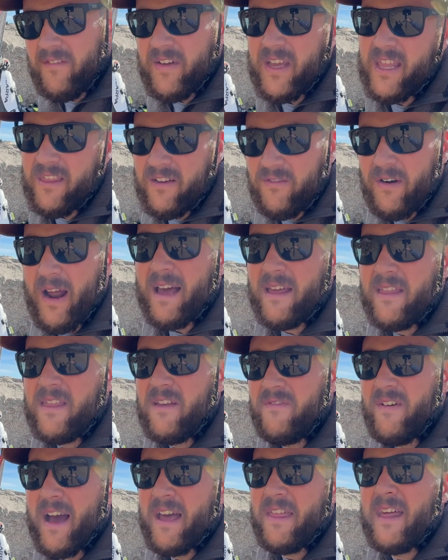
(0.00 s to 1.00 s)
it. The
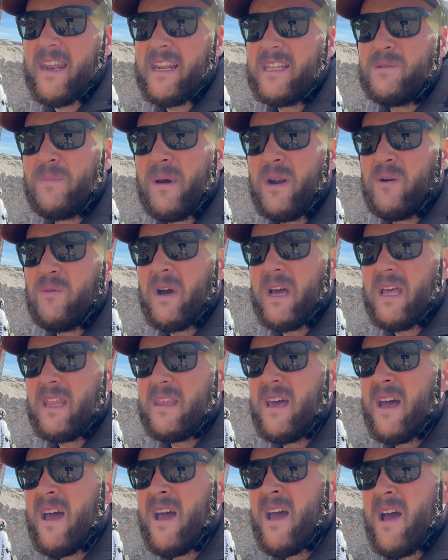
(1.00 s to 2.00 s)
fact that it's been
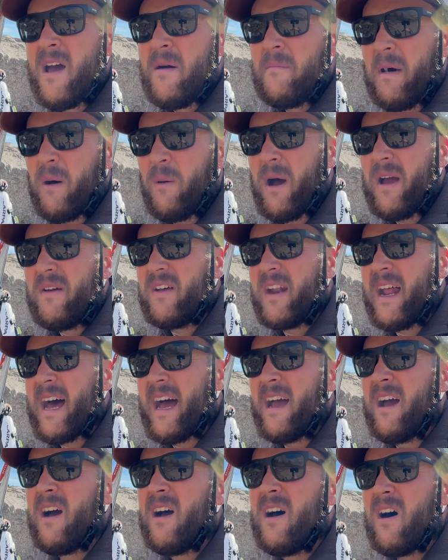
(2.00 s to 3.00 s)
with my wife and I
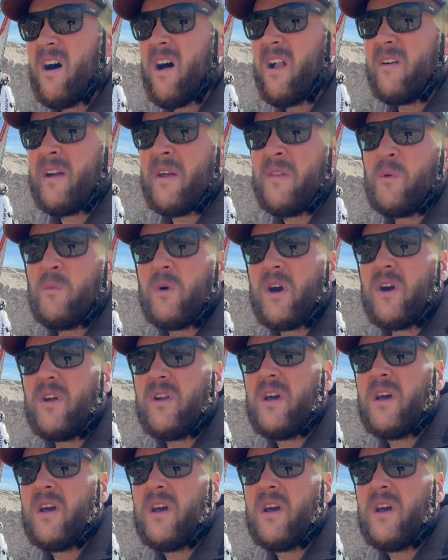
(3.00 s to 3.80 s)
all around the world.